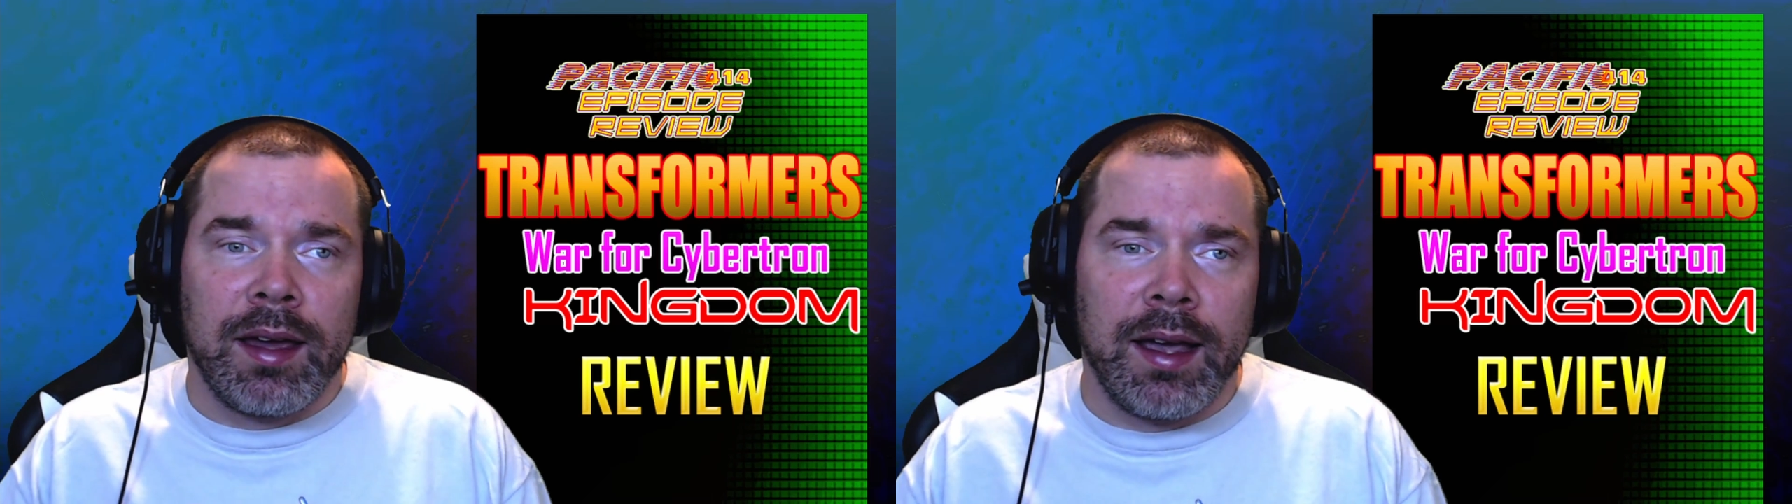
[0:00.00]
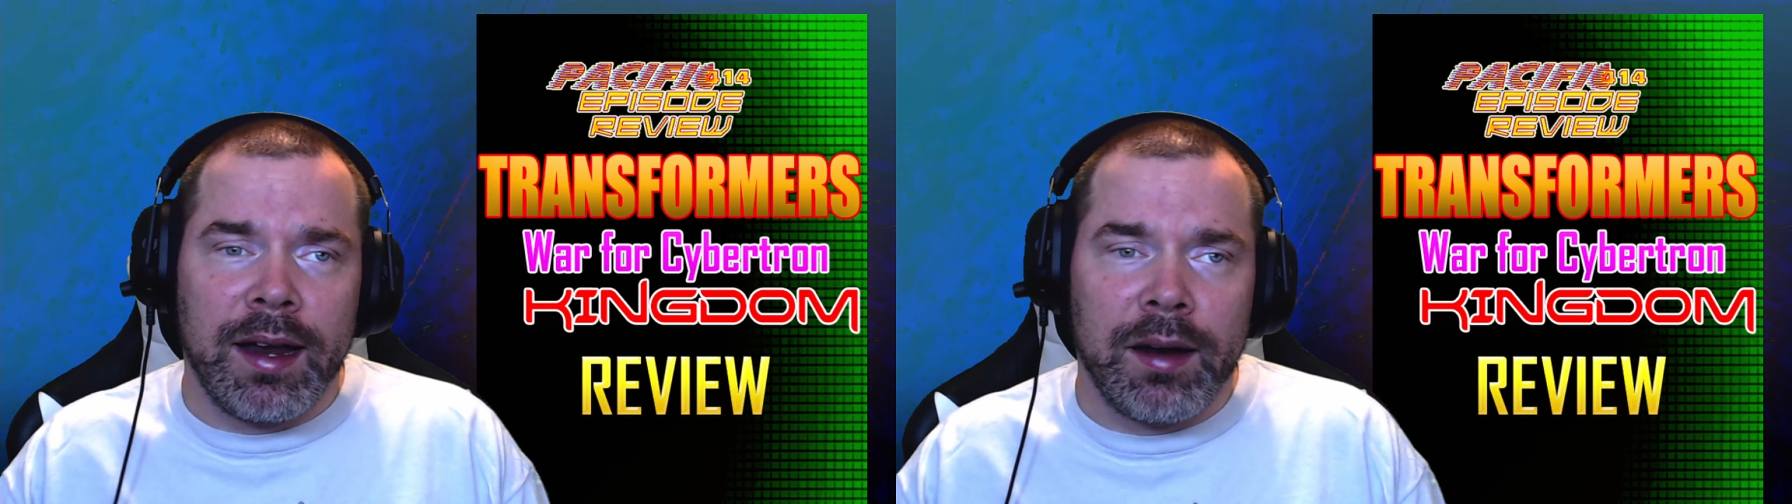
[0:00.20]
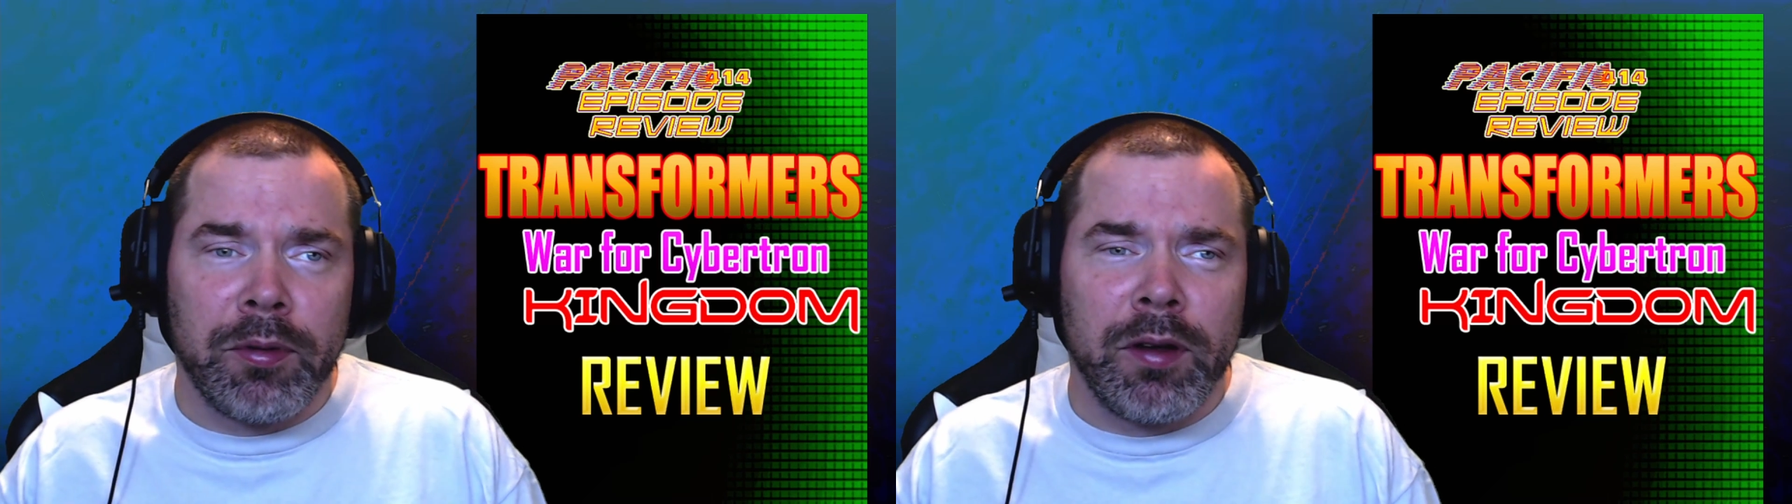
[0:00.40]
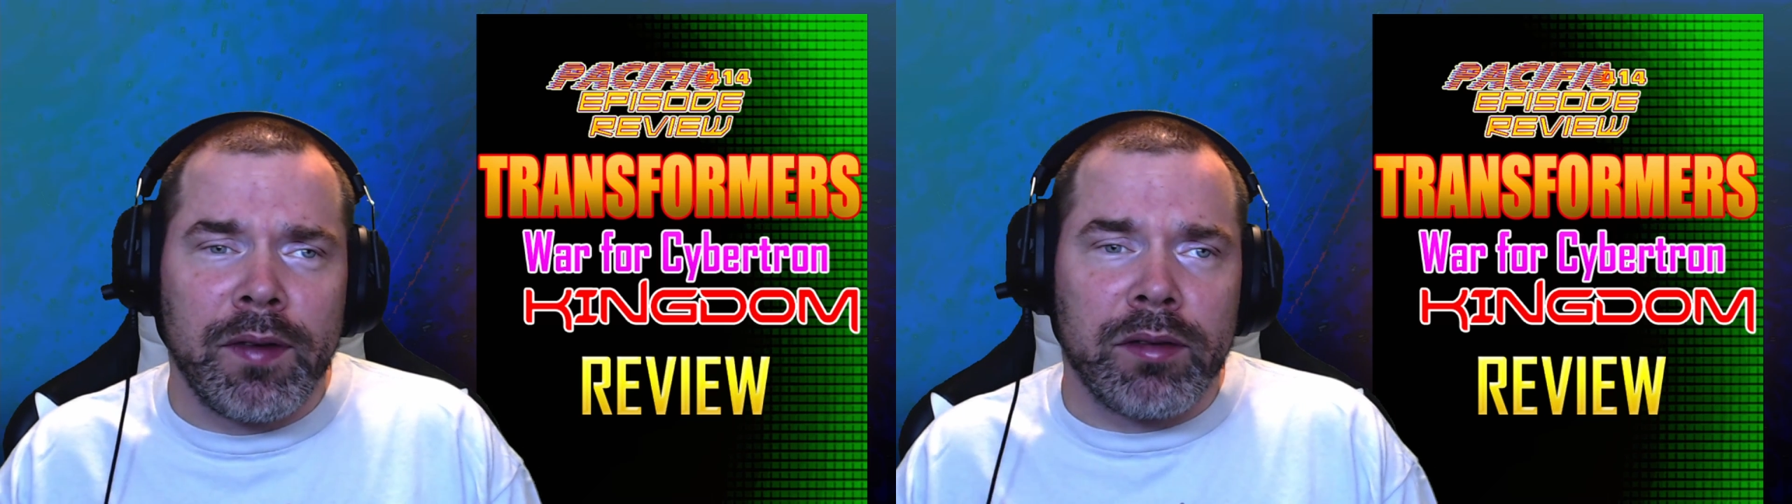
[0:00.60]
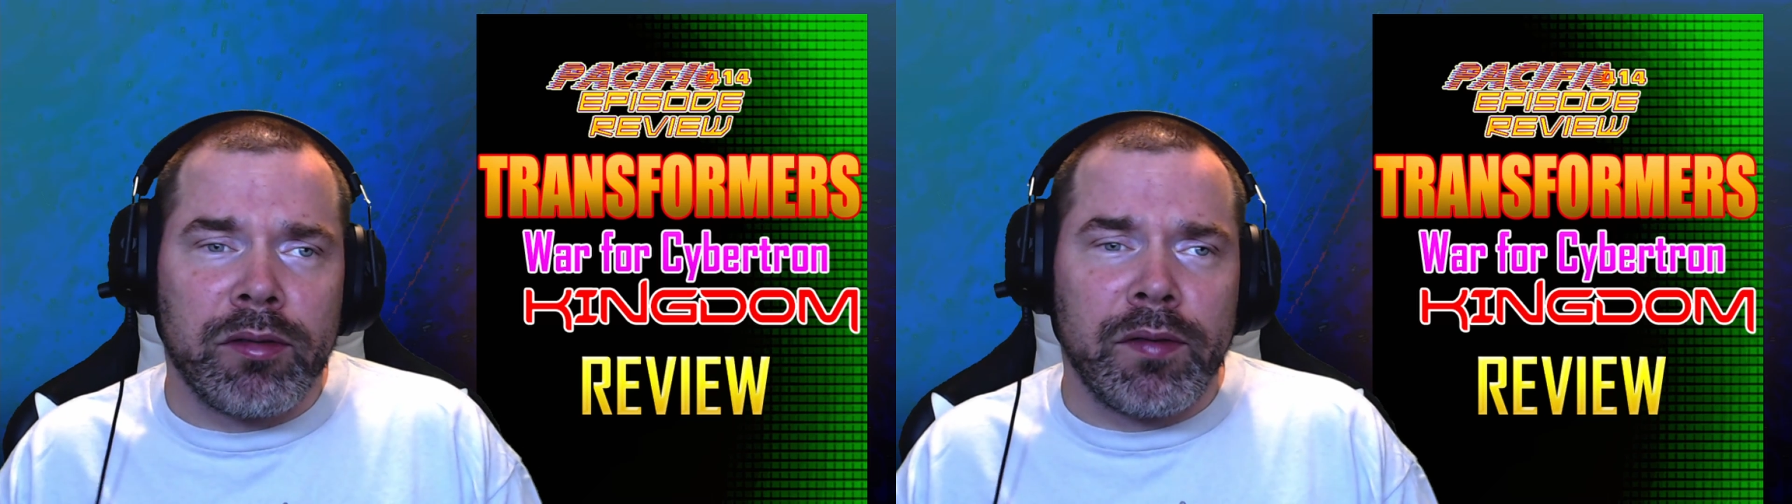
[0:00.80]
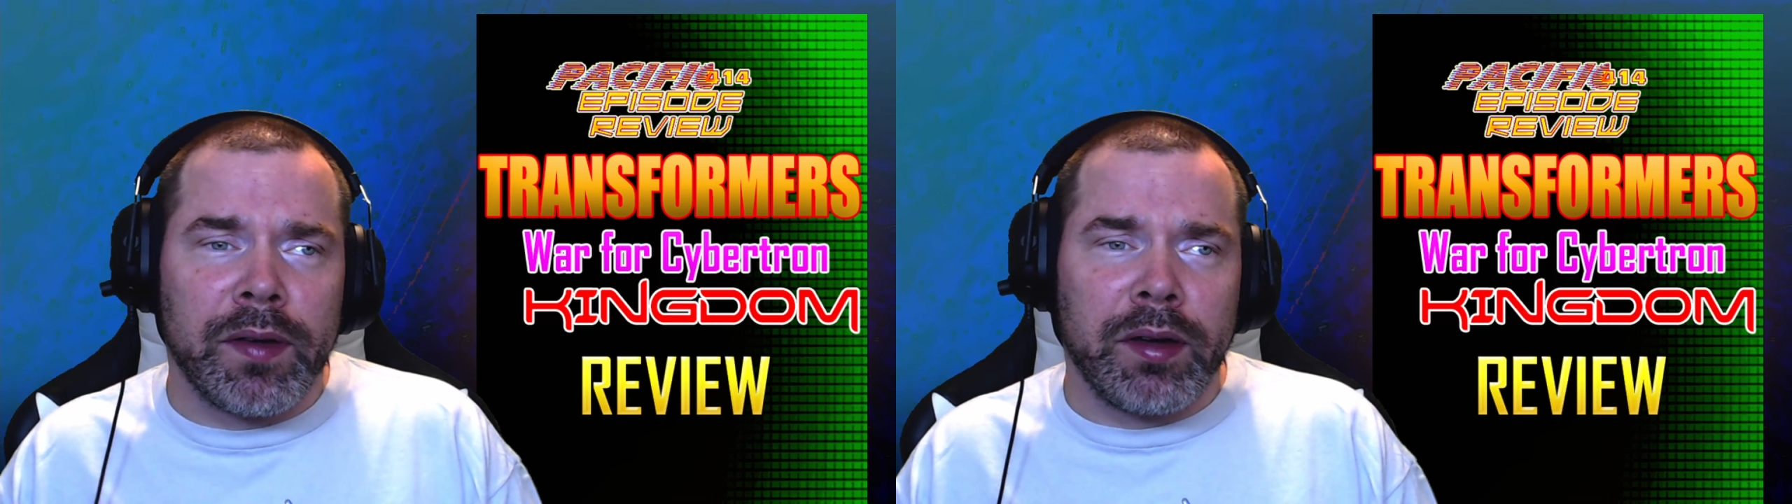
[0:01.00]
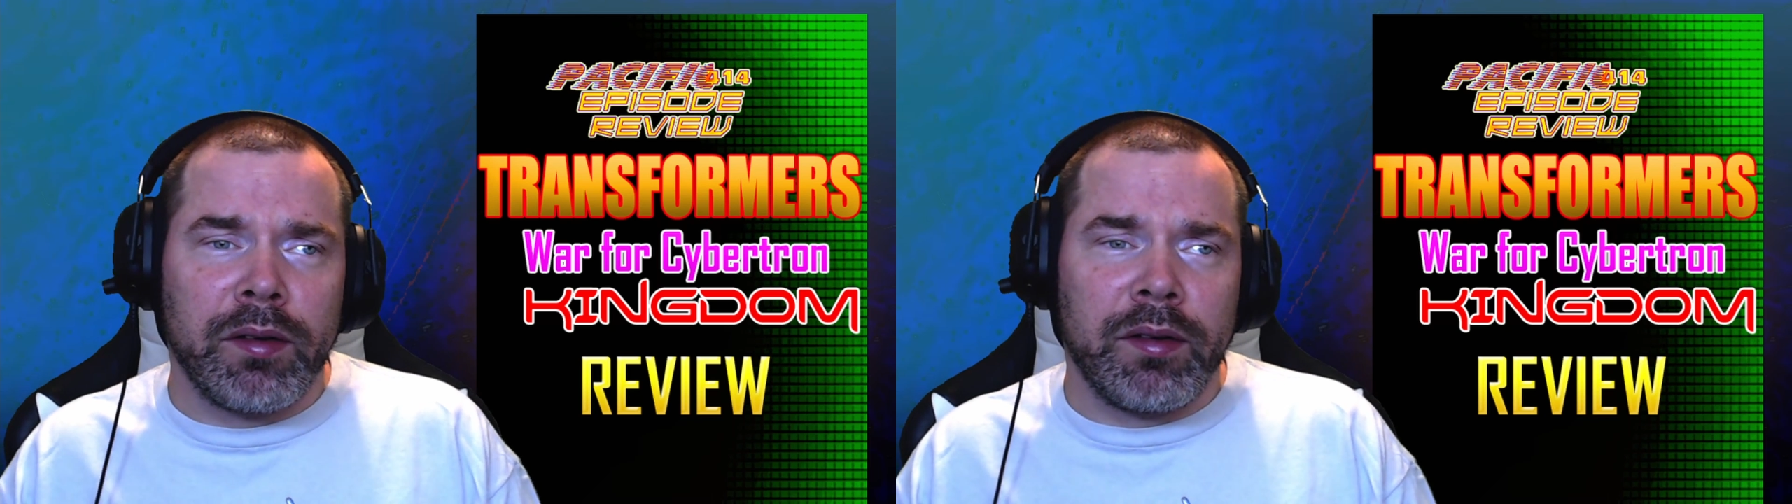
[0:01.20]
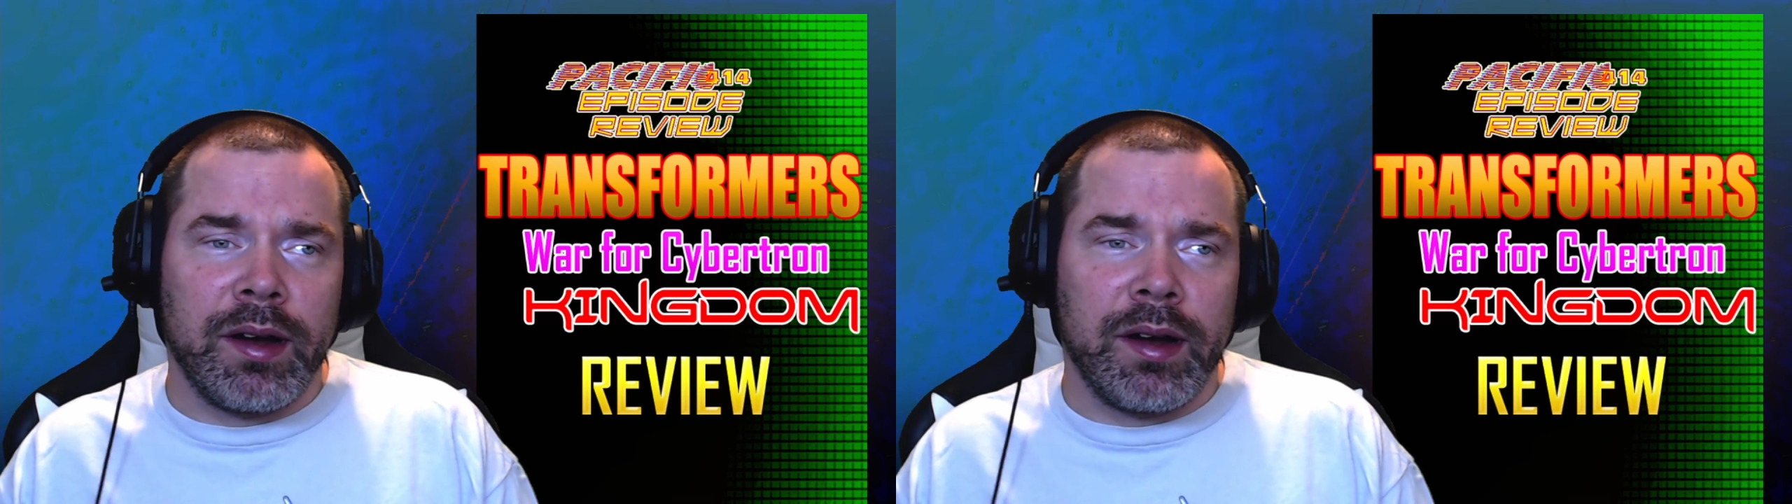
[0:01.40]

in a previous review,